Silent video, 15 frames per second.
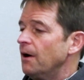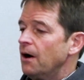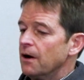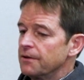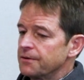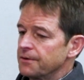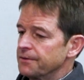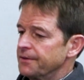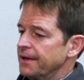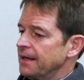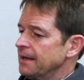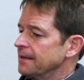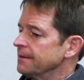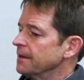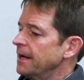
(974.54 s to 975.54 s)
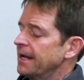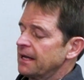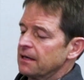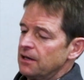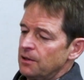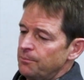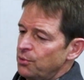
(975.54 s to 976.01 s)
other than
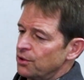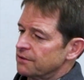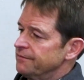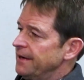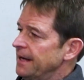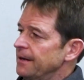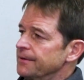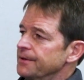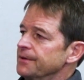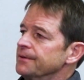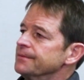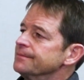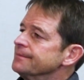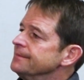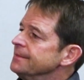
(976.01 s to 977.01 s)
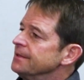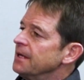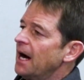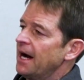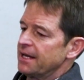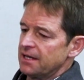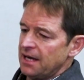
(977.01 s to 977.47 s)
like a book value
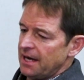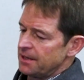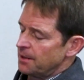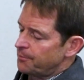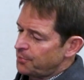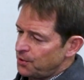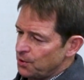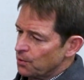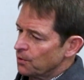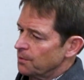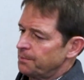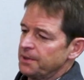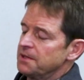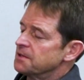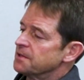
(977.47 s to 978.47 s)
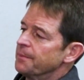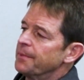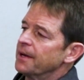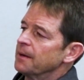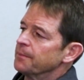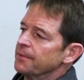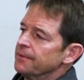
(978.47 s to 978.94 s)
on a pure piece of
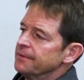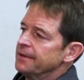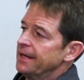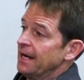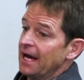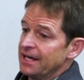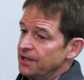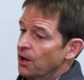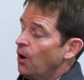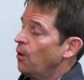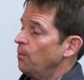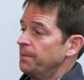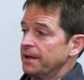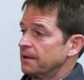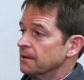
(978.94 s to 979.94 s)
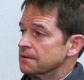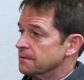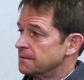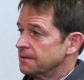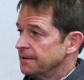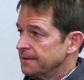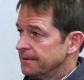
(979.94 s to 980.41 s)
paper. And I know
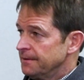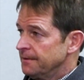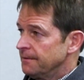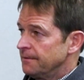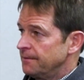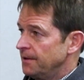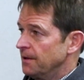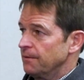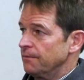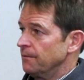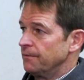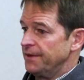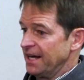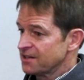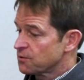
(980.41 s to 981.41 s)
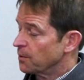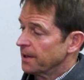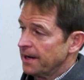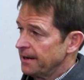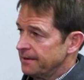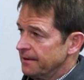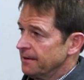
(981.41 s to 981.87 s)
because, that's what
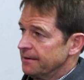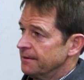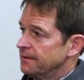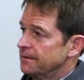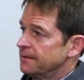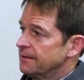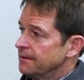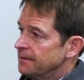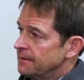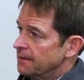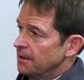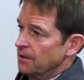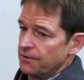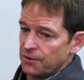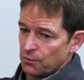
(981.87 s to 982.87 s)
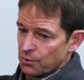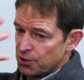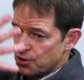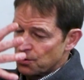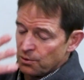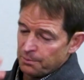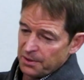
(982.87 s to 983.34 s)
I did. The
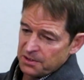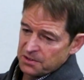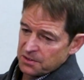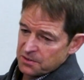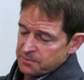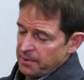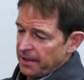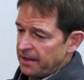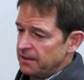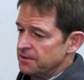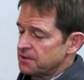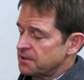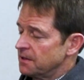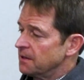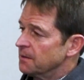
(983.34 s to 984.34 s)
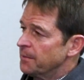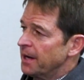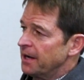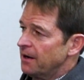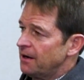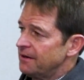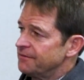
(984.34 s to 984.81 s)
original business plan is sitting in
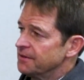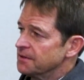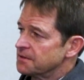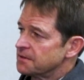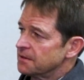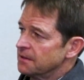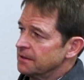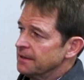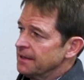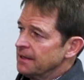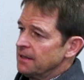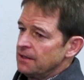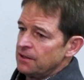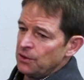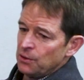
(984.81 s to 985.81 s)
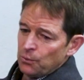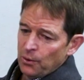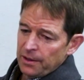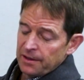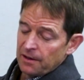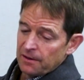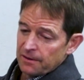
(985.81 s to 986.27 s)
my office, and you
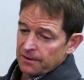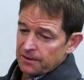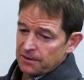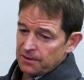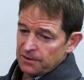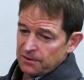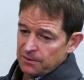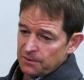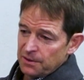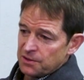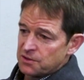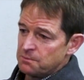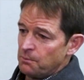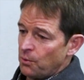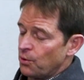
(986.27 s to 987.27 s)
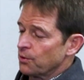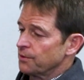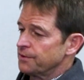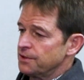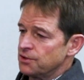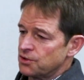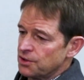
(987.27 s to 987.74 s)
want to argue it's more
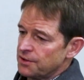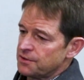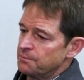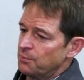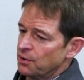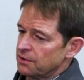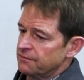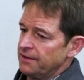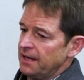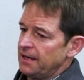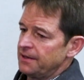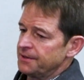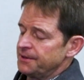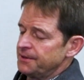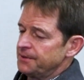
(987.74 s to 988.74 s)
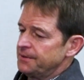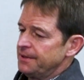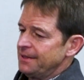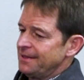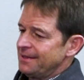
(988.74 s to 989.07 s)
than just book value.